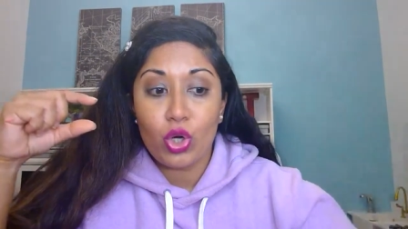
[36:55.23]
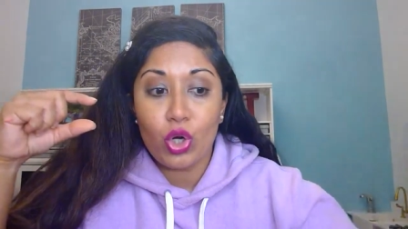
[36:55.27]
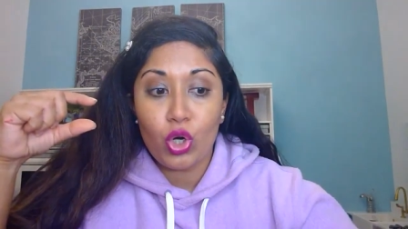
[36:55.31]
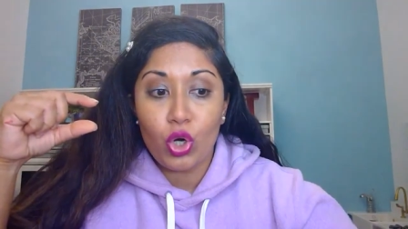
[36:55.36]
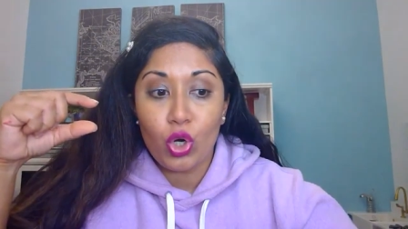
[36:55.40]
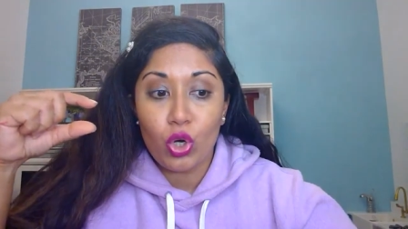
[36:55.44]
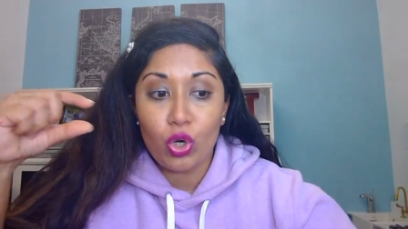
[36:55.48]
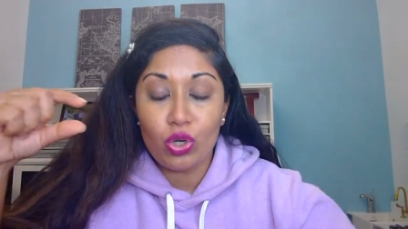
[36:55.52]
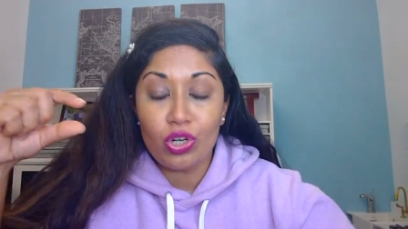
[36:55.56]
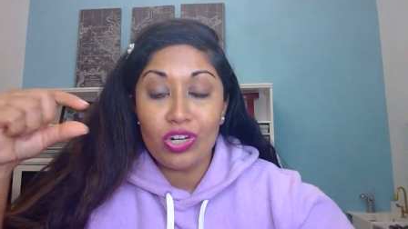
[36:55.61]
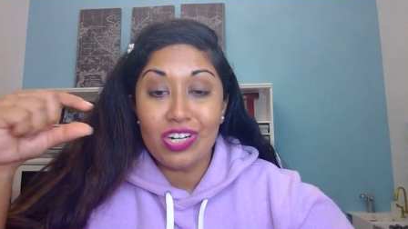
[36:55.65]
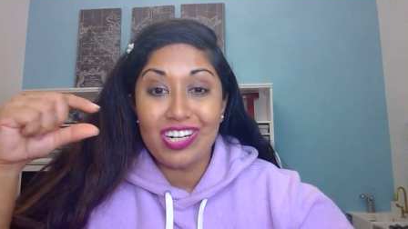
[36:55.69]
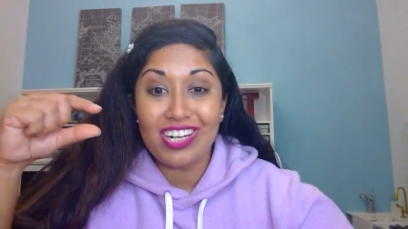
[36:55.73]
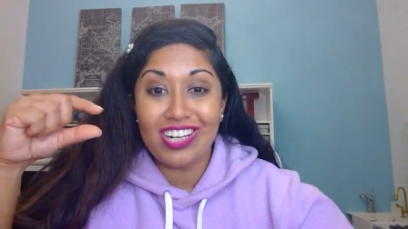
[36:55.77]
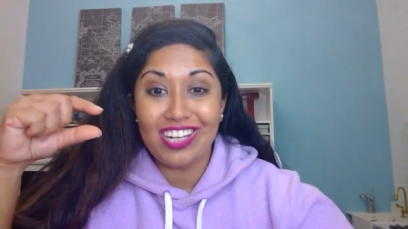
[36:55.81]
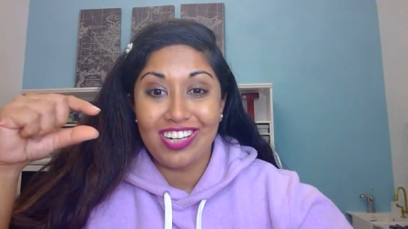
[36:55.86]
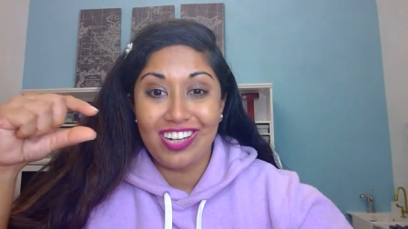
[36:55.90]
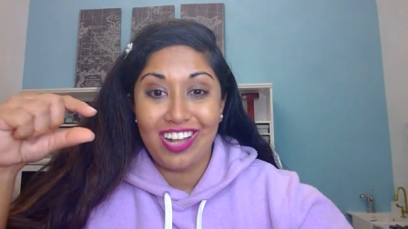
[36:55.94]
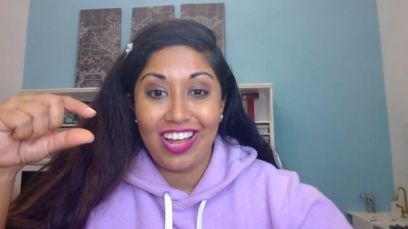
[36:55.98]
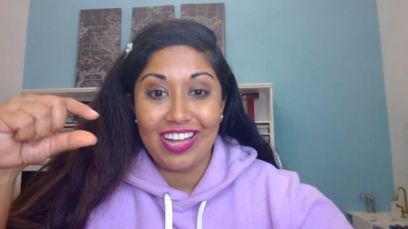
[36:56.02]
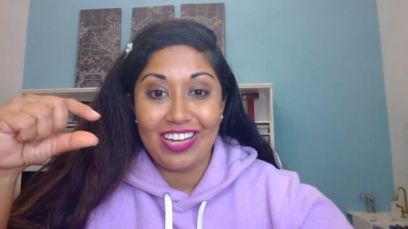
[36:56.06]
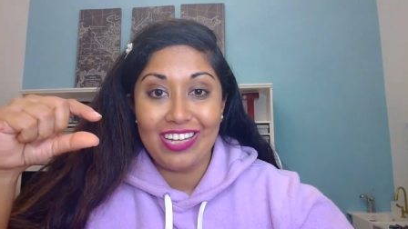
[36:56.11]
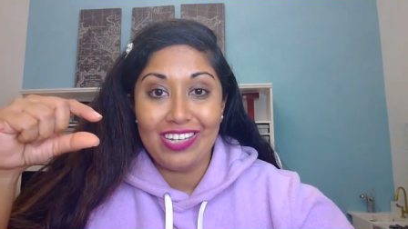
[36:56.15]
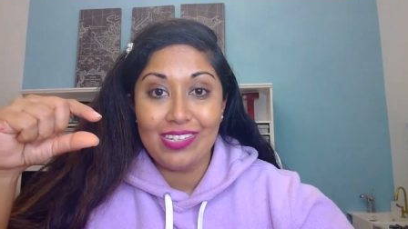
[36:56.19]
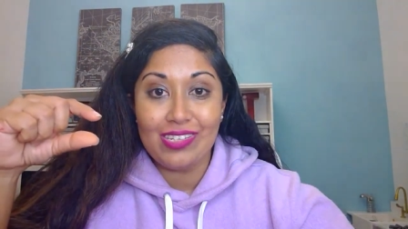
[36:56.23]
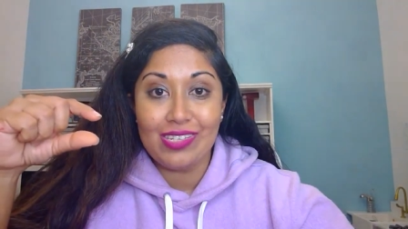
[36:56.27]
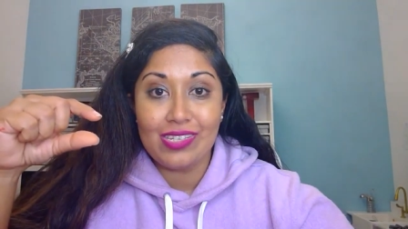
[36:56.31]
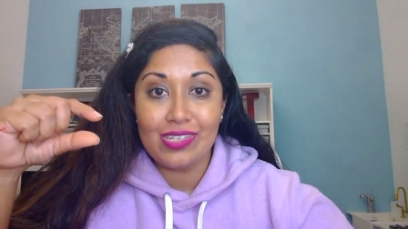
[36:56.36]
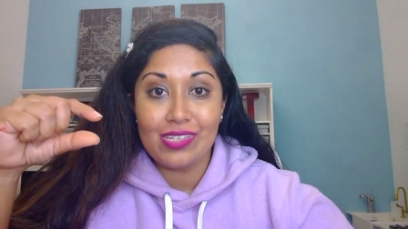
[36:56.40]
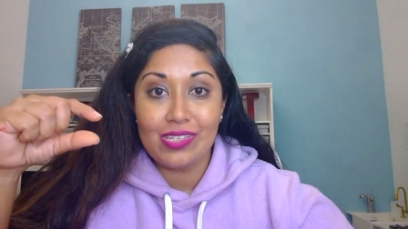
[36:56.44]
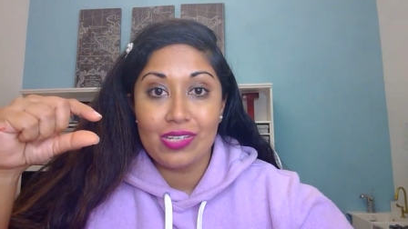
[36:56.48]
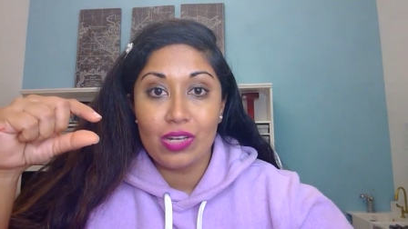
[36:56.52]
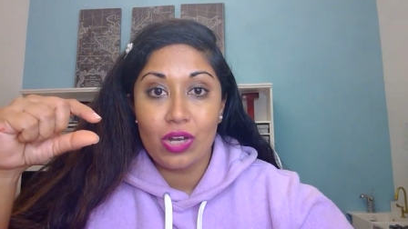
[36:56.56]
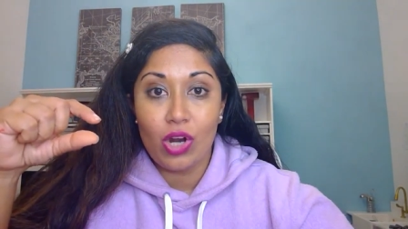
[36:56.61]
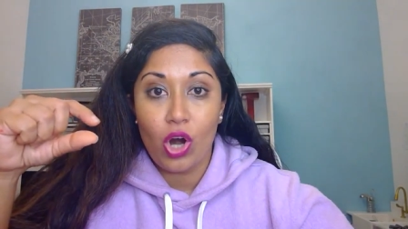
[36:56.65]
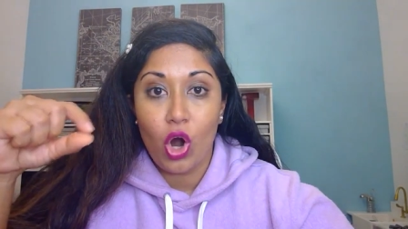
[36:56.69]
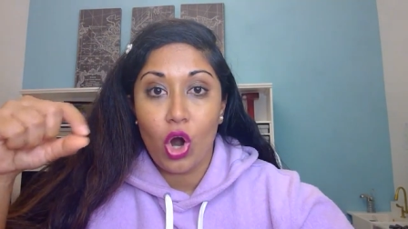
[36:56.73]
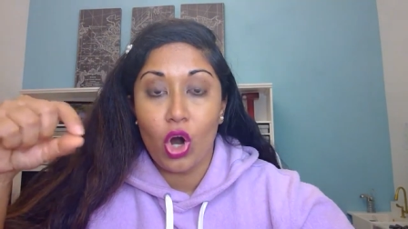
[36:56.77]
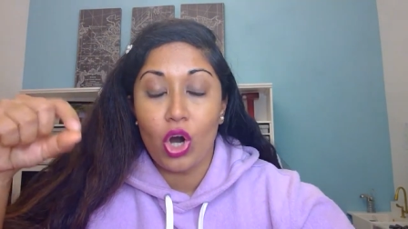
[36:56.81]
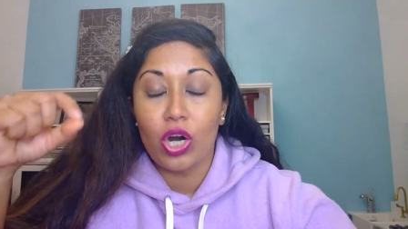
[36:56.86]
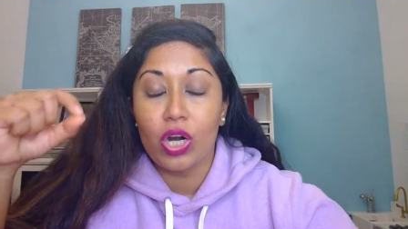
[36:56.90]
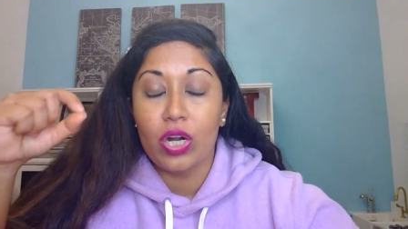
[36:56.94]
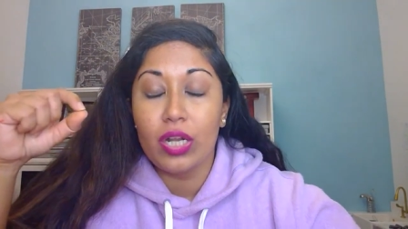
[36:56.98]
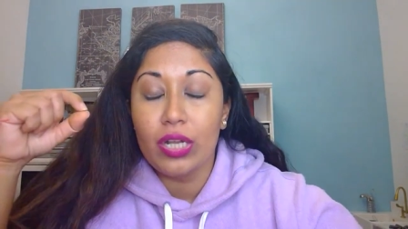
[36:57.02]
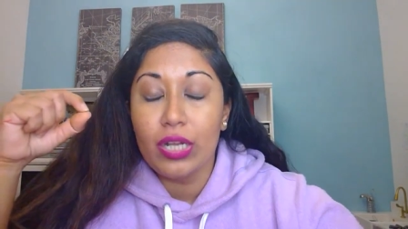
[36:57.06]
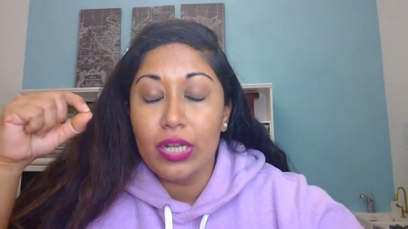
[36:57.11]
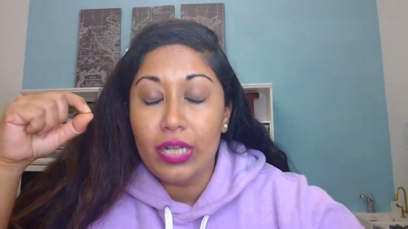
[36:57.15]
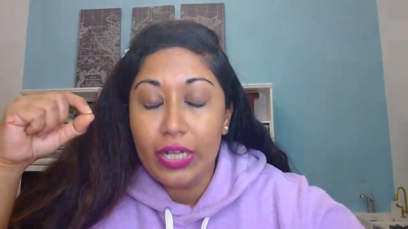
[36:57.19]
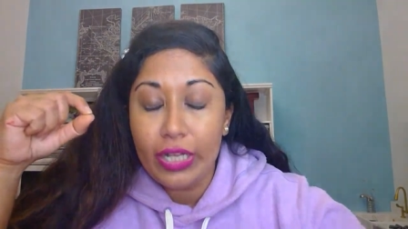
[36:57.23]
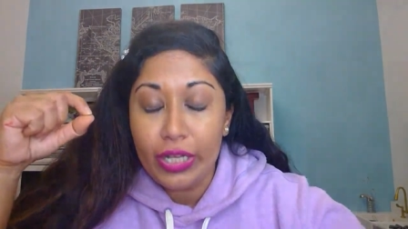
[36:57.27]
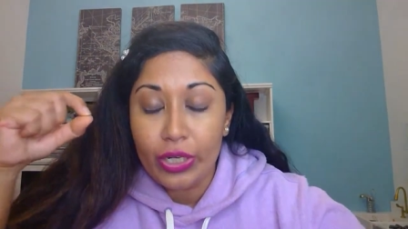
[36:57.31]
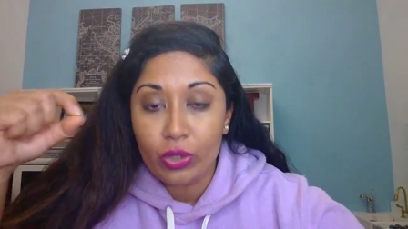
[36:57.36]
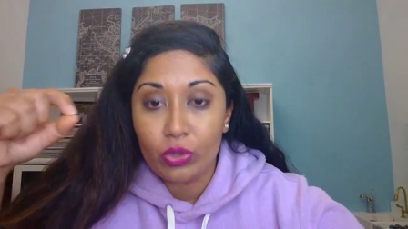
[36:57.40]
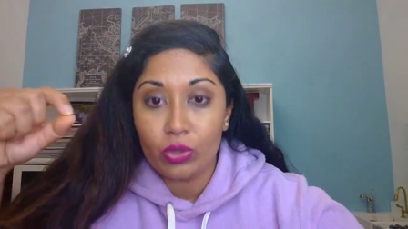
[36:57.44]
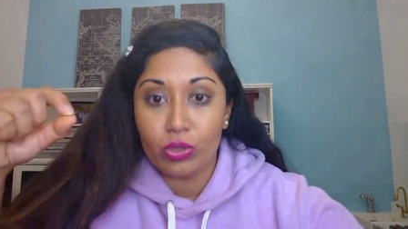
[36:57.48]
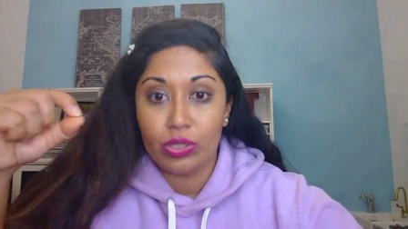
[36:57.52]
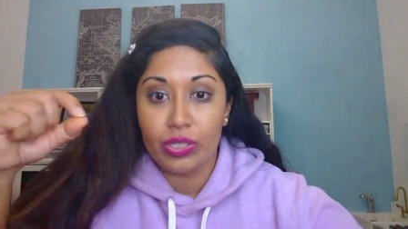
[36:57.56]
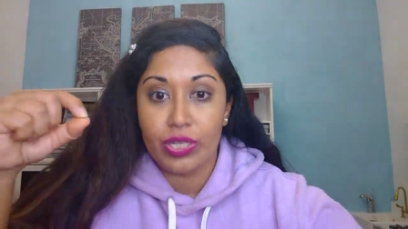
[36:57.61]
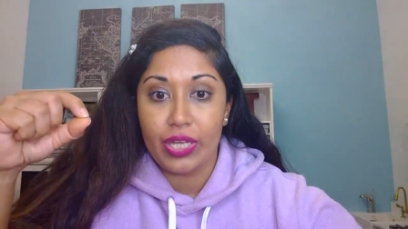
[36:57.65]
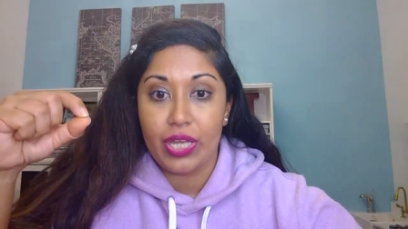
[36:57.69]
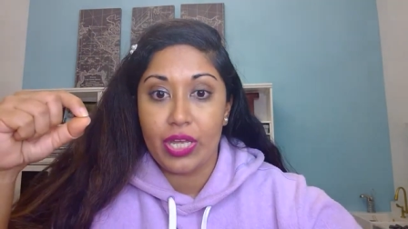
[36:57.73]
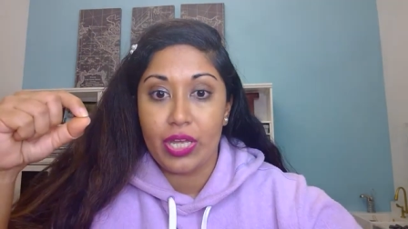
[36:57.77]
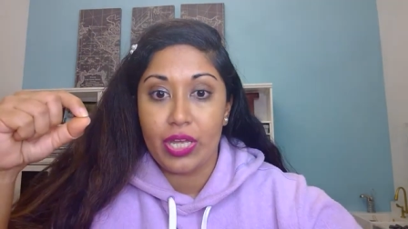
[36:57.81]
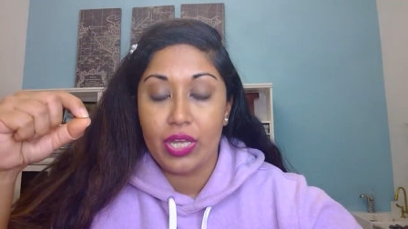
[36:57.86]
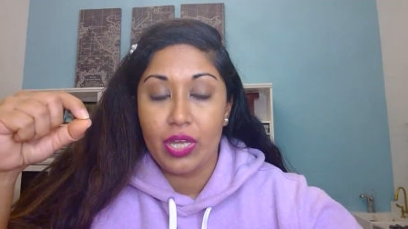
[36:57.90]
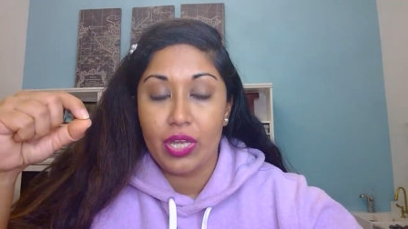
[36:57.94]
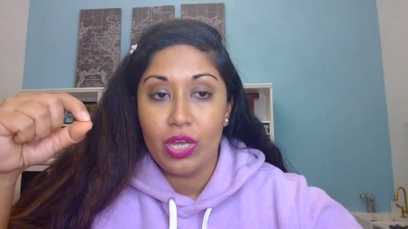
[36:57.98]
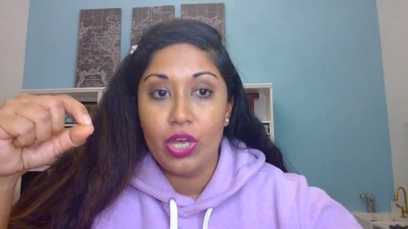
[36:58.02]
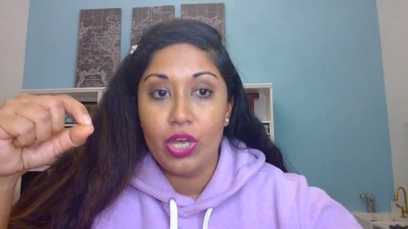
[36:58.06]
current clients are literally